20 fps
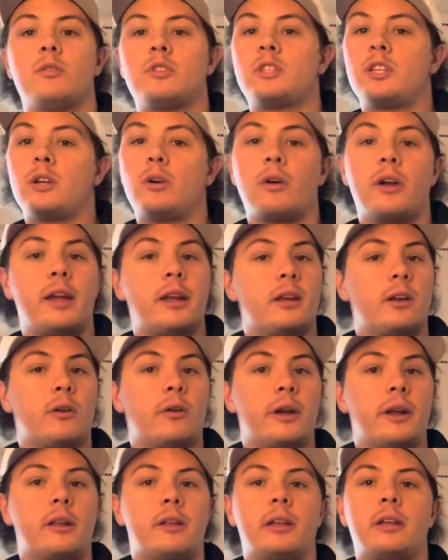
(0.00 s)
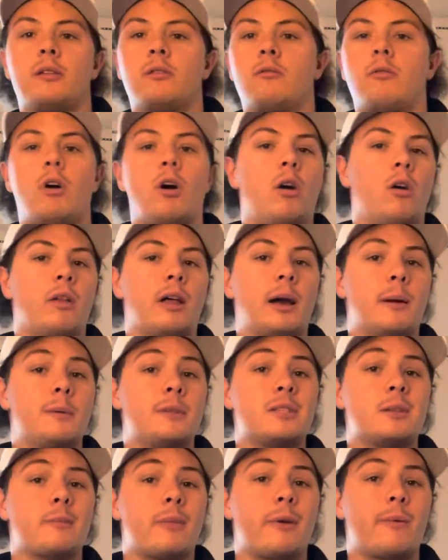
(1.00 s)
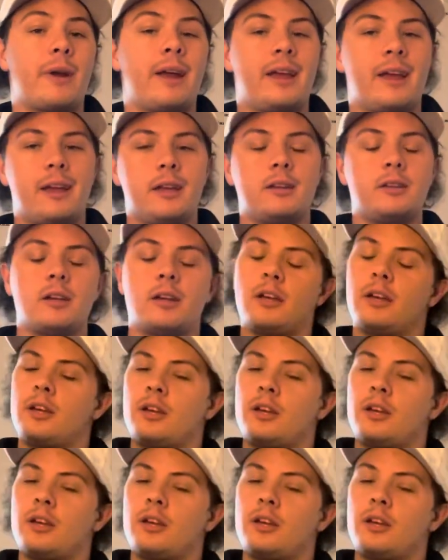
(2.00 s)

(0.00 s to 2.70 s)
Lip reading: single-handed cradling, all happens in my right hand.